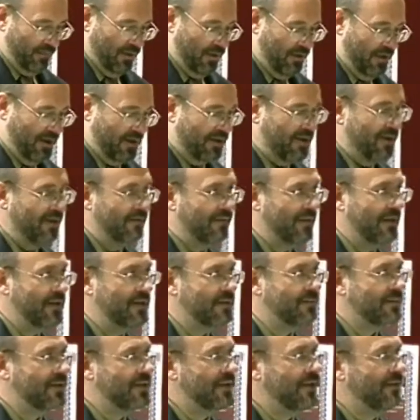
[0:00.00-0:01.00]
productivity
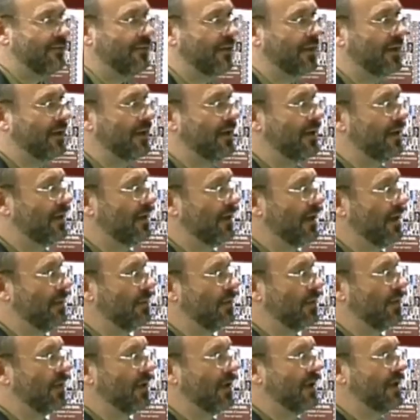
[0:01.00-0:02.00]
specifically and
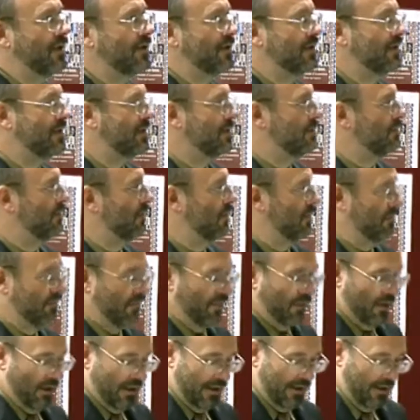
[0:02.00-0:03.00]
labor relations
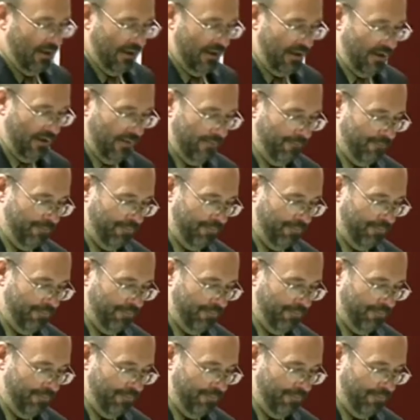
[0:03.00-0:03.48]
more broadly.